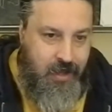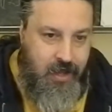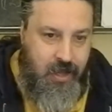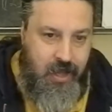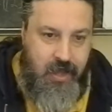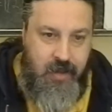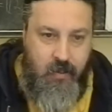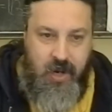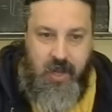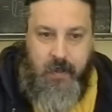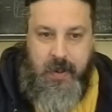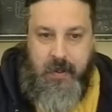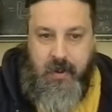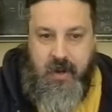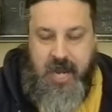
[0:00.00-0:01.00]
then one of
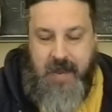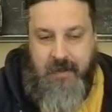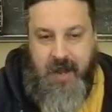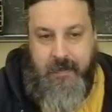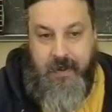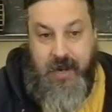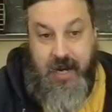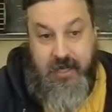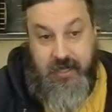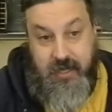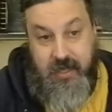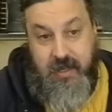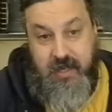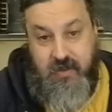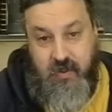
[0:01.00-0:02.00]
the people came up,
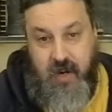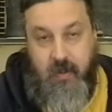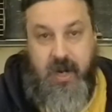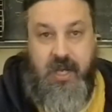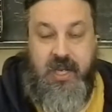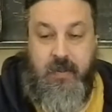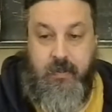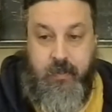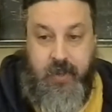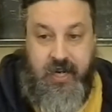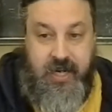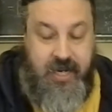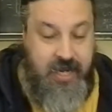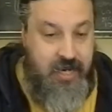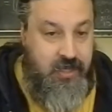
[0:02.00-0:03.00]
and this is where I want
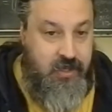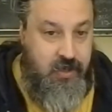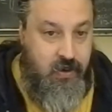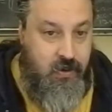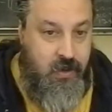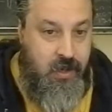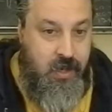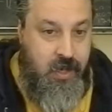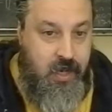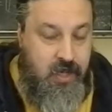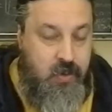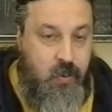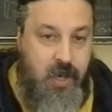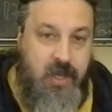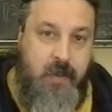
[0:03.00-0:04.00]
to get to,
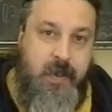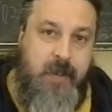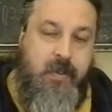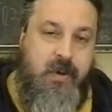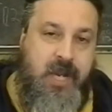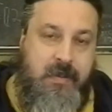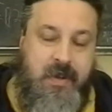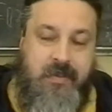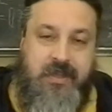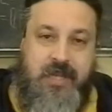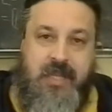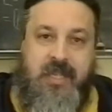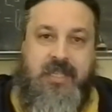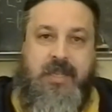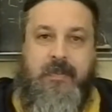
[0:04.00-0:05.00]
is one of the people came up and
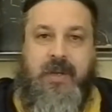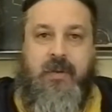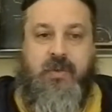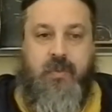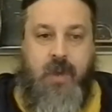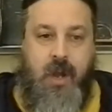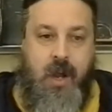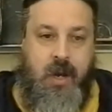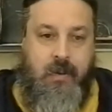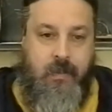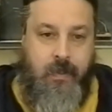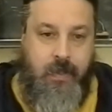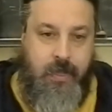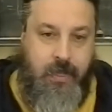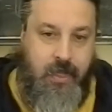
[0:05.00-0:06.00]
said that something was wrong,
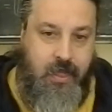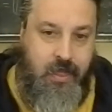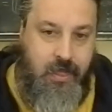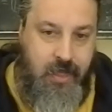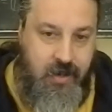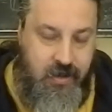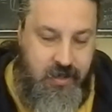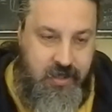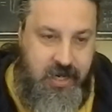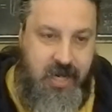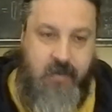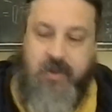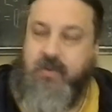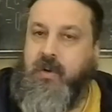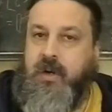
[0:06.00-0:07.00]
that you're
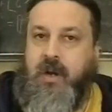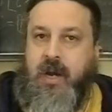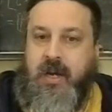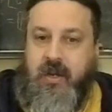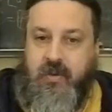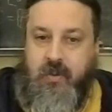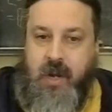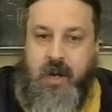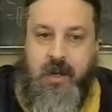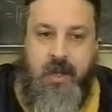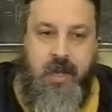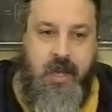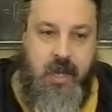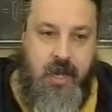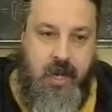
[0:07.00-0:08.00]
seeing what's going on here is wrong,
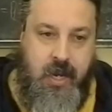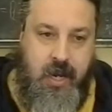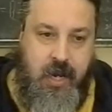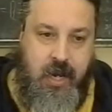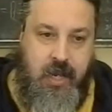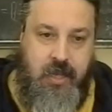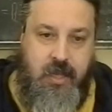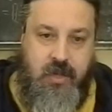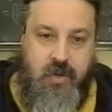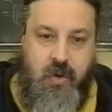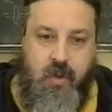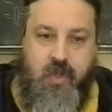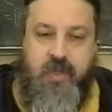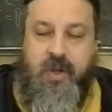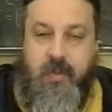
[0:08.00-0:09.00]
and this
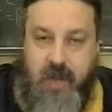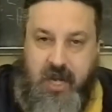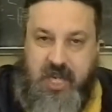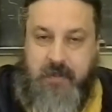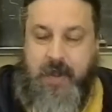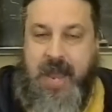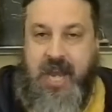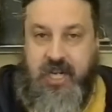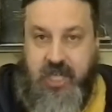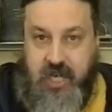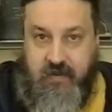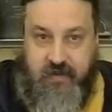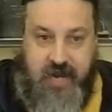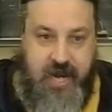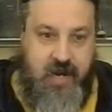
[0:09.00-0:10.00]
whole expansion
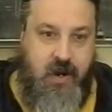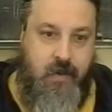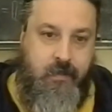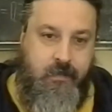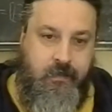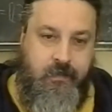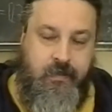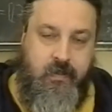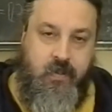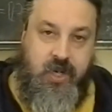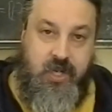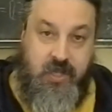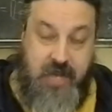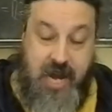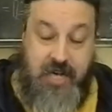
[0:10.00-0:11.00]
of NATO,
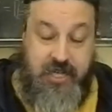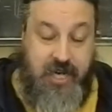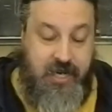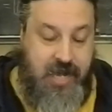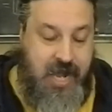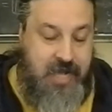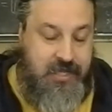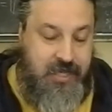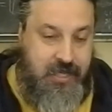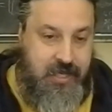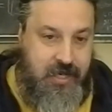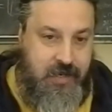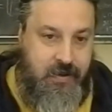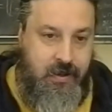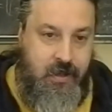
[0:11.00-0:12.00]
which is actually a Nazi
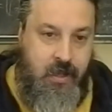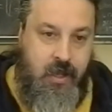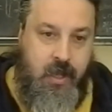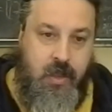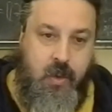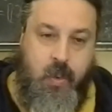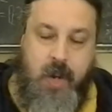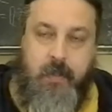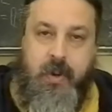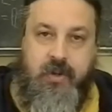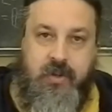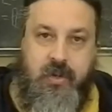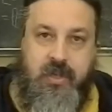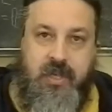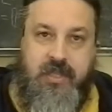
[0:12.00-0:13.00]
thing. The one
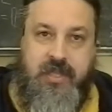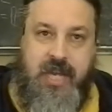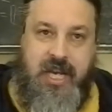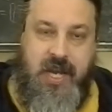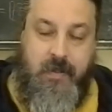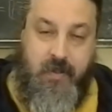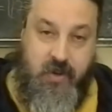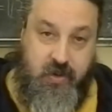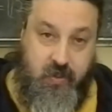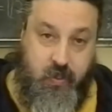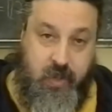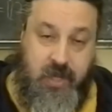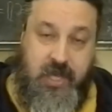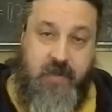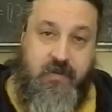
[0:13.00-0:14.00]
person who did stand up who was
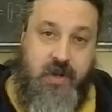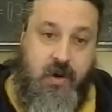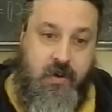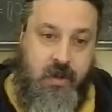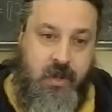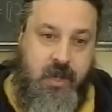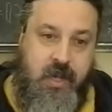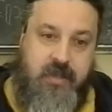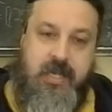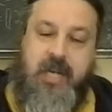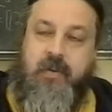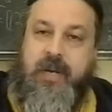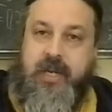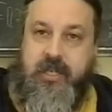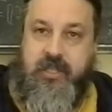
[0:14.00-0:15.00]
really of note is
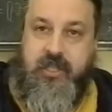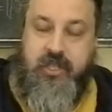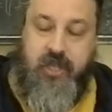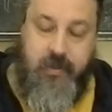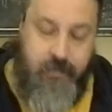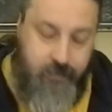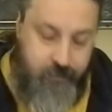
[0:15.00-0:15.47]
Henry Kissinger.